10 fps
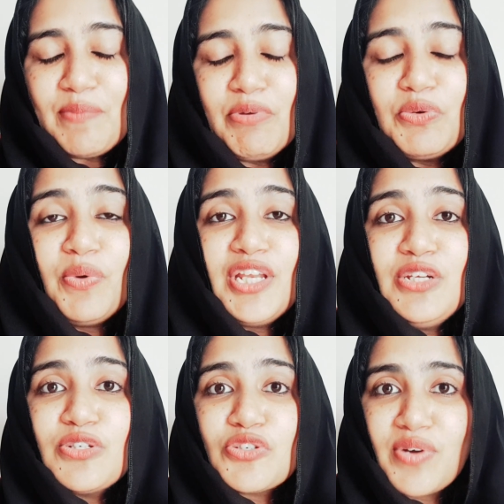But when
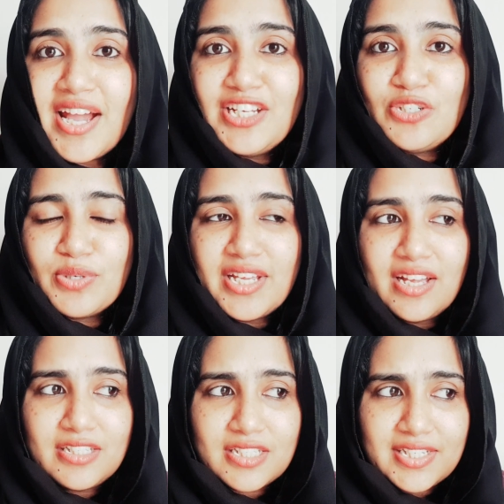you try to
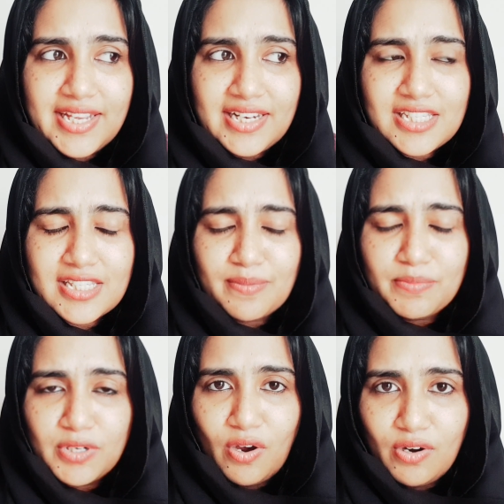get
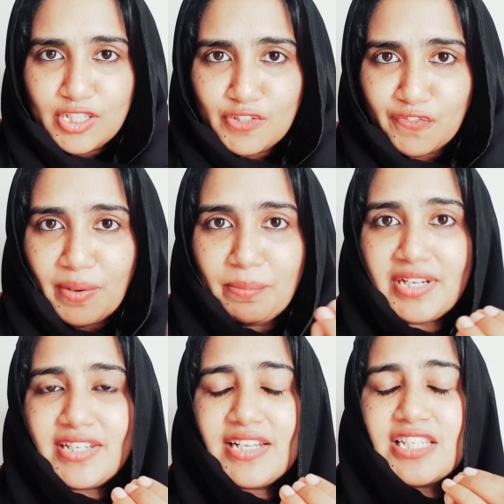some knowledge from
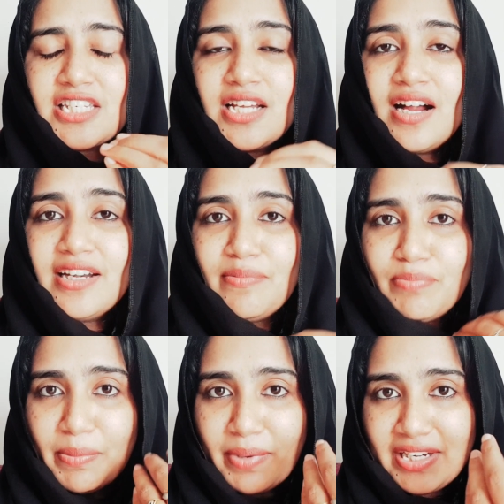it and start
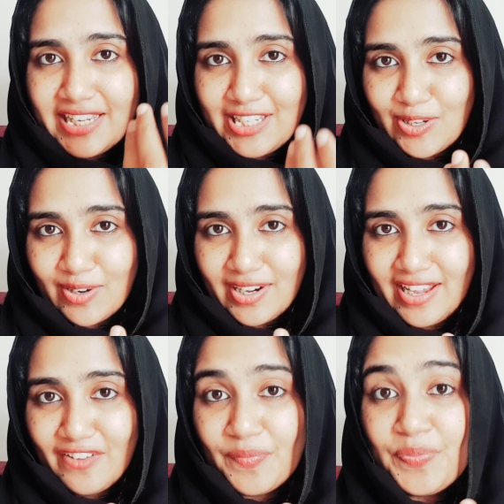implementing in your
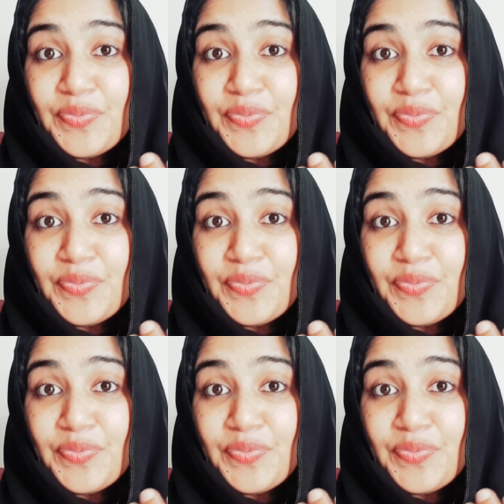life,